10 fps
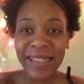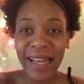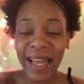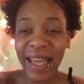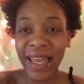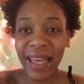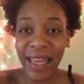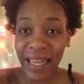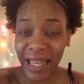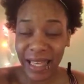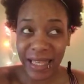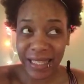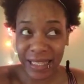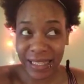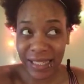Today
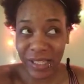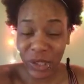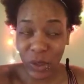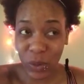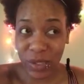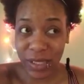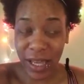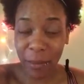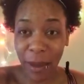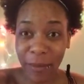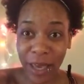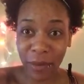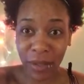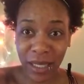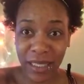is Tuesday, my
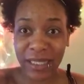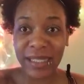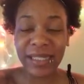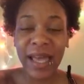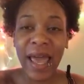babies,